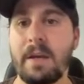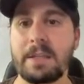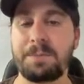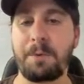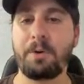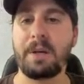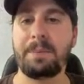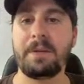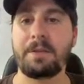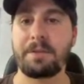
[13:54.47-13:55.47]
It's broken
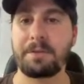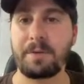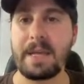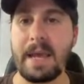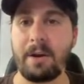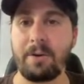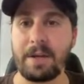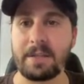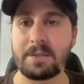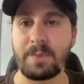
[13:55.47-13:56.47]
up into 3
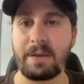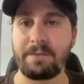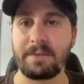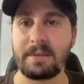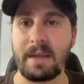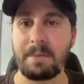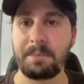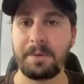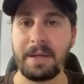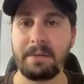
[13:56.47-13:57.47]
areas. We have
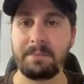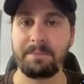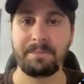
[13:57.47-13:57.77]
template.